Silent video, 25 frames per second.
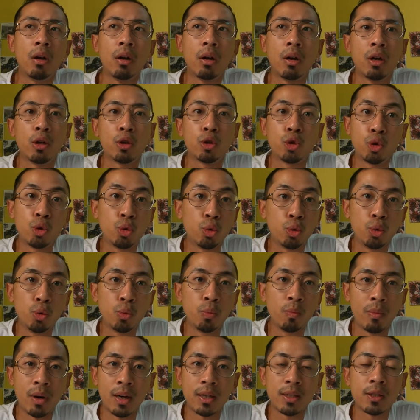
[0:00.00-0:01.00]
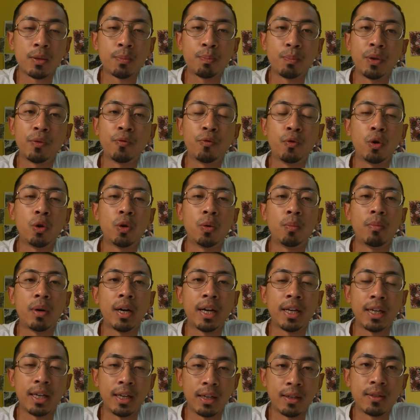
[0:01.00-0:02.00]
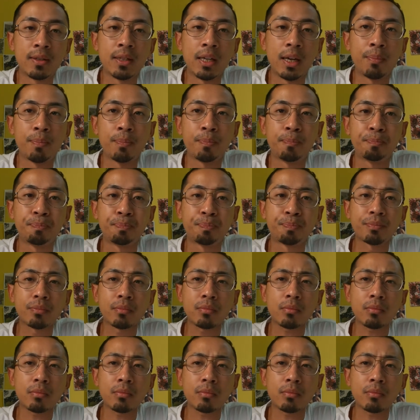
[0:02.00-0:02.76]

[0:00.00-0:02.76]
2 months before my exam.